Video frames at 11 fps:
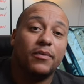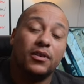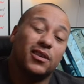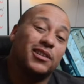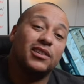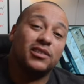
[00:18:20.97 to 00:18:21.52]
You
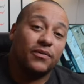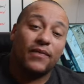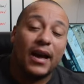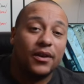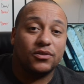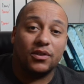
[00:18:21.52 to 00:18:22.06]
can easily
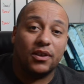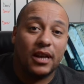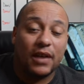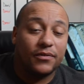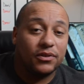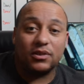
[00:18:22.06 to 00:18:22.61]
find us on there.
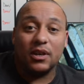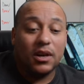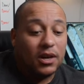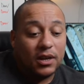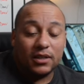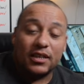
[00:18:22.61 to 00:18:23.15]
If you just
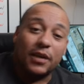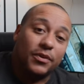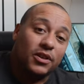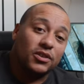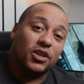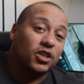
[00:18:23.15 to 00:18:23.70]
type in
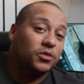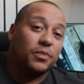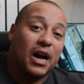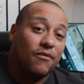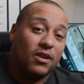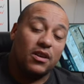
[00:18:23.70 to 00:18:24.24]
your search
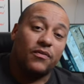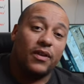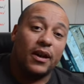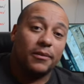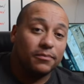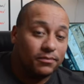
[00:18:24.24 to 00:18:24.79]
bar
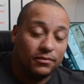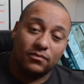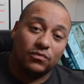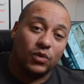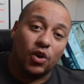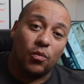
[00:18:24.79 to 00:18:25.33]
Rendervate,
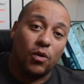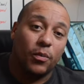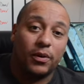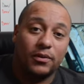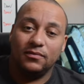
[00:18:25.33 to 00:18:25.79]
we come up.